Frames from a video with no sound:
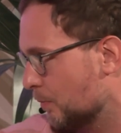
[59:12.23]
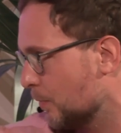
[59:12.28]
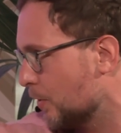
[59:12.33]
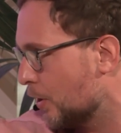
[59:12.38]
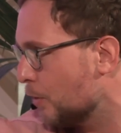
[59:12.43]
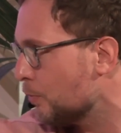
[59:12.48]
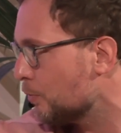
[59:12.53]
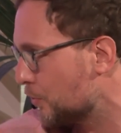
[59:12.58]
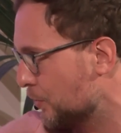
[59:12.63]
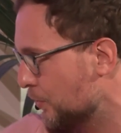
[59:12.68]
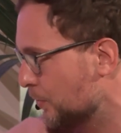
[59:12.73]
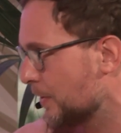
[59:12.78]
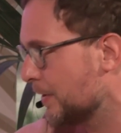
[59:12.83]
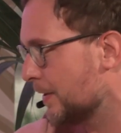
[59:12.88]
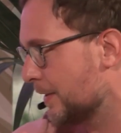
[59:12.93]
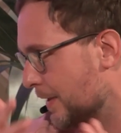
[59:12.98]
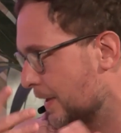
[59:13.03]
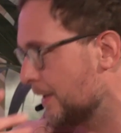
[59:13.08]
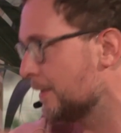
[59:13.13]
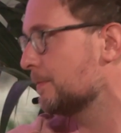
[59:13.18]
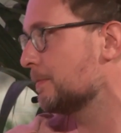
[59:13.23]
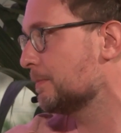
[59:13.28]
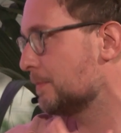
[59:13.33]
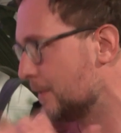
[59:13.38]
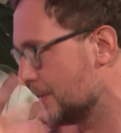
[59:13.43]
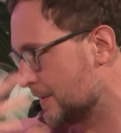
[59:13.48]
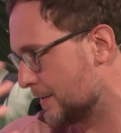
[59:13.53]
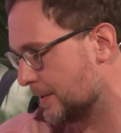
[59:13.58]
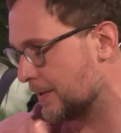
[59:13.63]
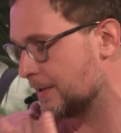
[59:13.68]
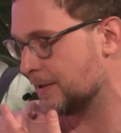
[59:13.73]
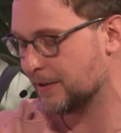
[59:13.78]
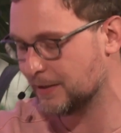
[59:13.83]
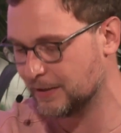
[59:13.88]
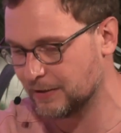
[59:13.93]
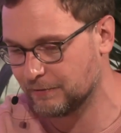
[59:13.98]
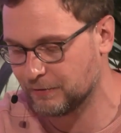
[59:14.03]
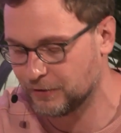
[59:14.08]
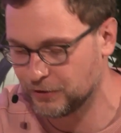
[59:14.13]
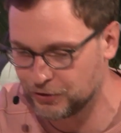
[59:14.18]
go to and then design an
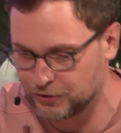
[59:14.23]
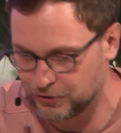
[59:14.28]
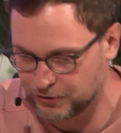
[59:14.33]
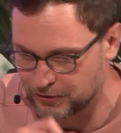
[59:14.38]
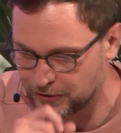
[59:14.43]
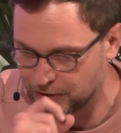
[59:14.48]
intervention